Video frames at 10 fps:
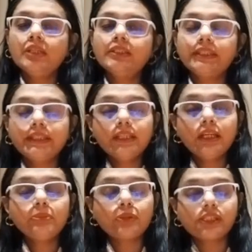The
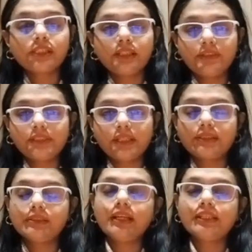AI project life
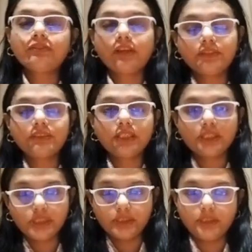cycle has 5
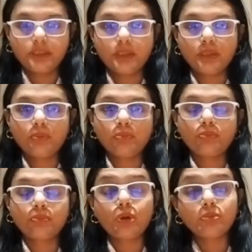stages:
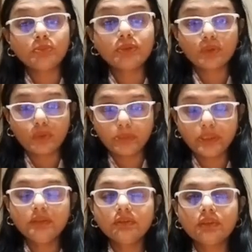problem scoping,